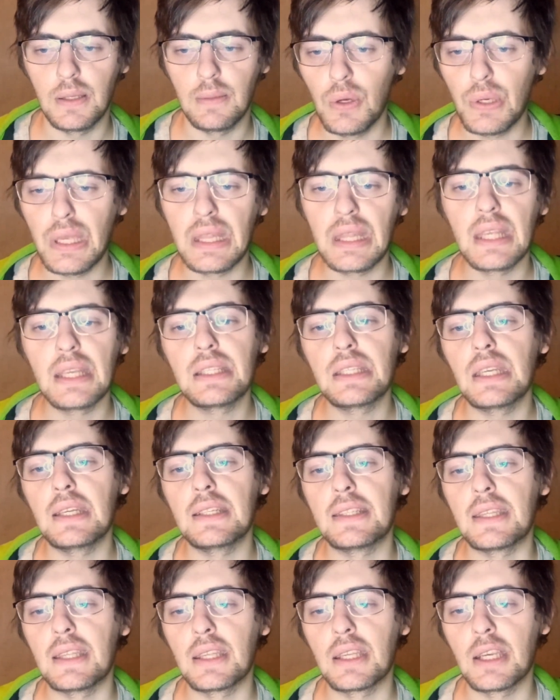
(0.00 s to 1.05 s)
Okay, this
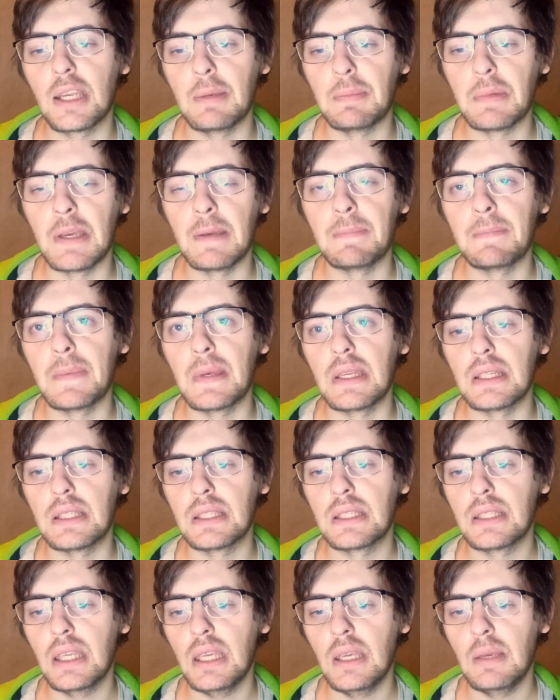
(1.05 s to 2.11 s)
isn't creepy per
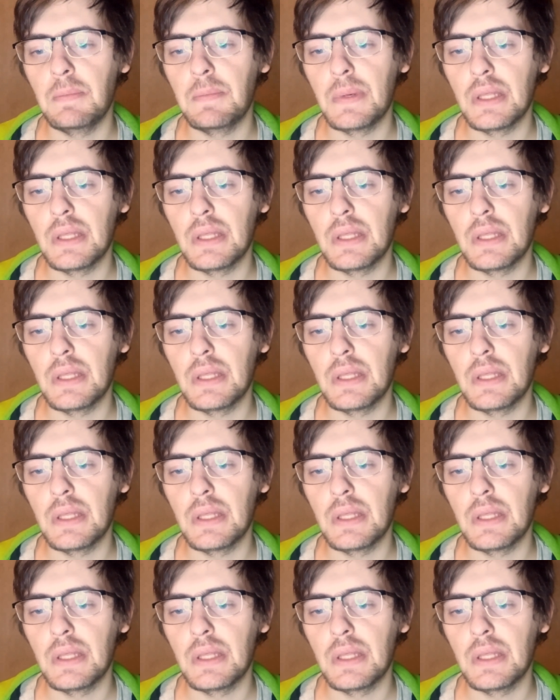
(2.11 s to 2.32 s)
se,